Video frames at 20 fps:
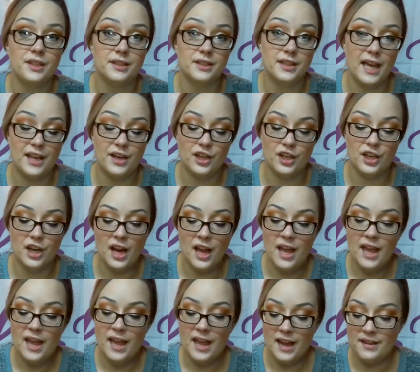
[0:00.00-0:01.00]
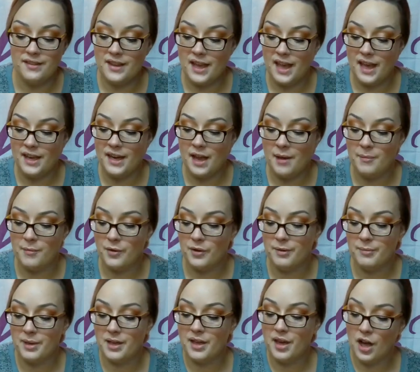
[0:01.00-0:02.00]
the lighter. And then I'm going
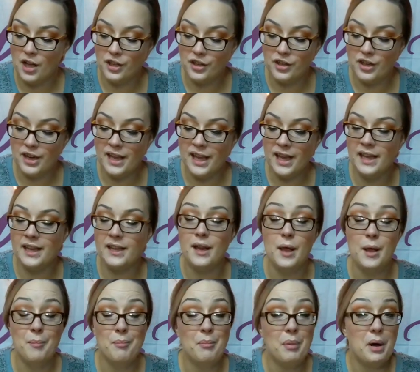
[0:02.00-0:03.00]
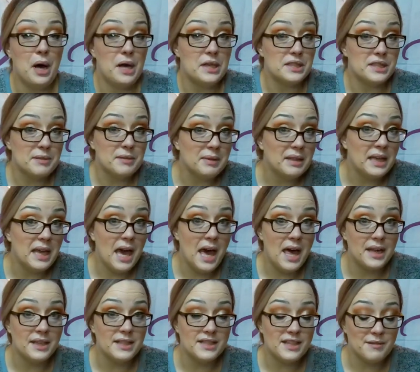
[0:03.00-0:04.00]
to be coloring it, possibly
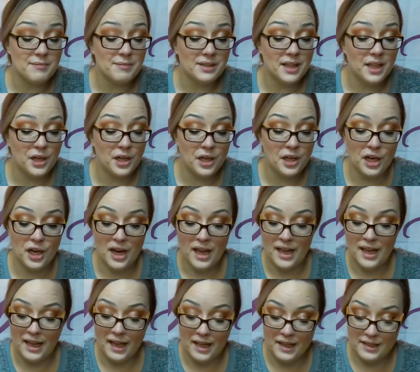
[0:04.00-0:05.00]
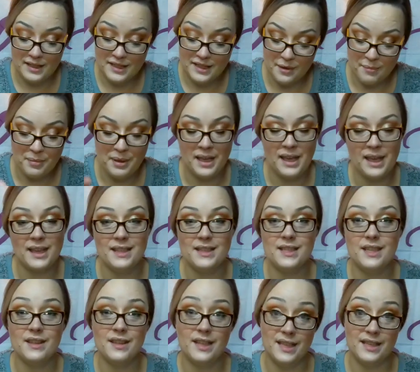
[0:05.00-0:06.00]
adding some glitter, and dumping it
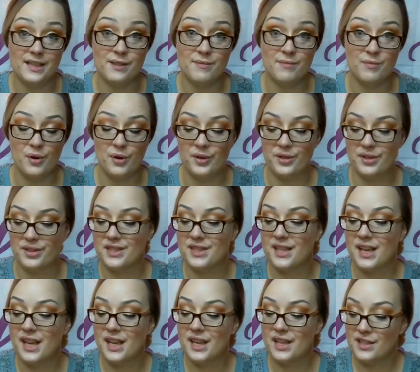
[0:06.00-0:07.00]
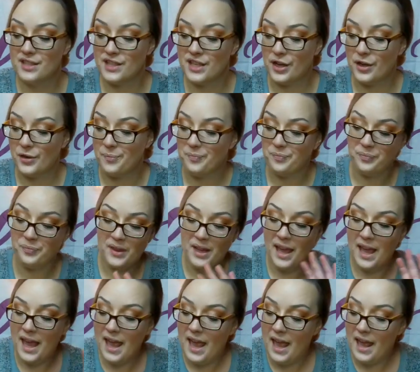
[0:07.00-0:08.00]
into these molds. So
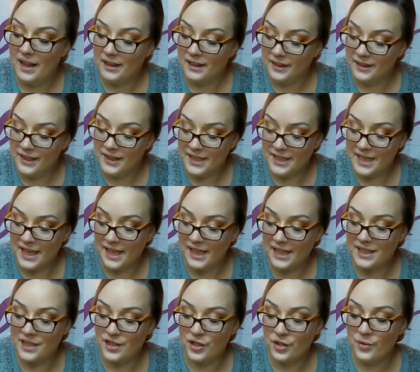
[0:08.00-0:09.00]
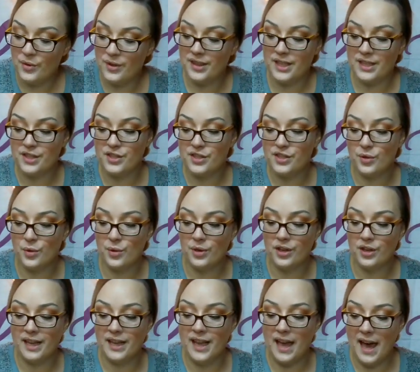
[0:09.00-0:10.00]
let's get into this
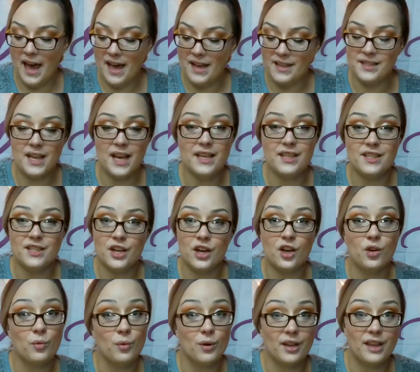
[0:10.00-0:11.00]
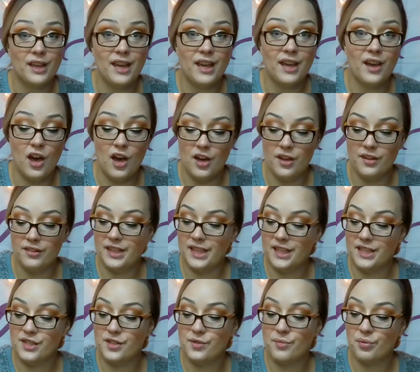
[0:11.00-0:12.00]
story as I start working on
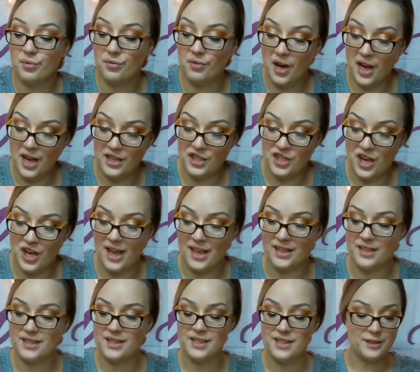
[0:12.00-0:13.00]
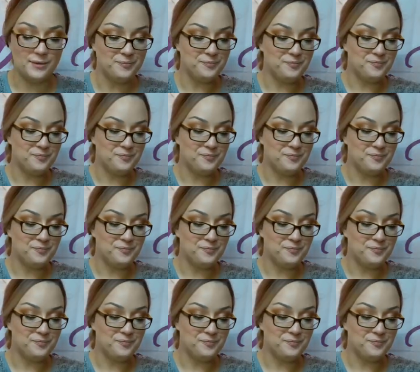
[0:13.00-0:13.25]
these projects.